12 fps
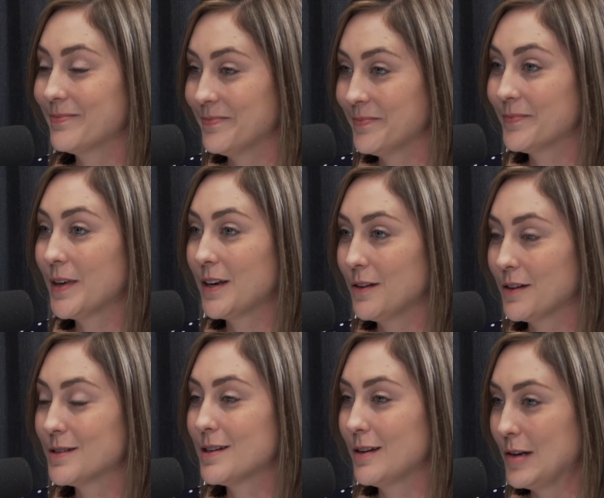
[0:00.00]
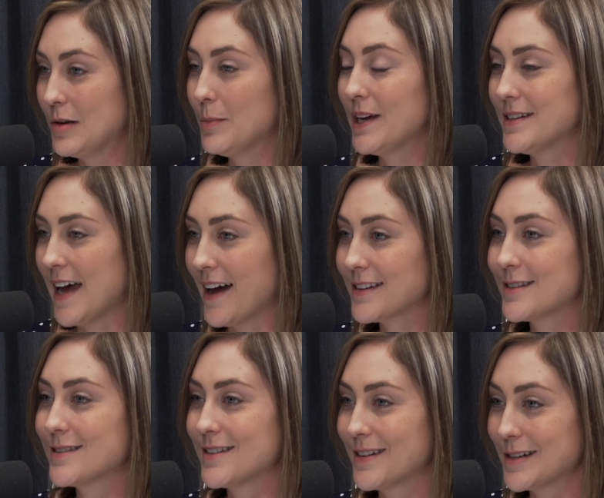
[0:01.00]
And you continue to pay
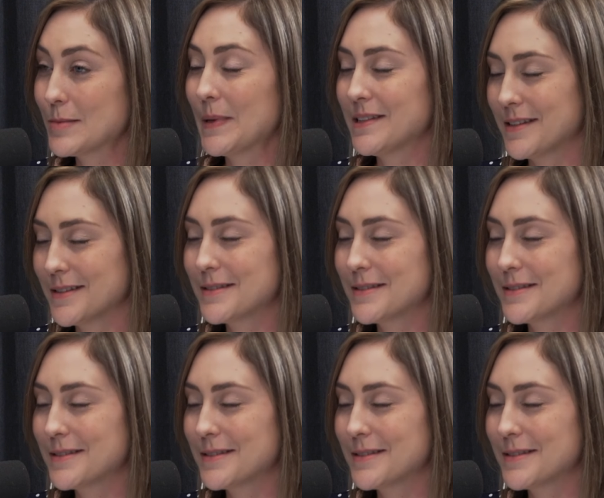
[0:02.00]
taxes and expenses.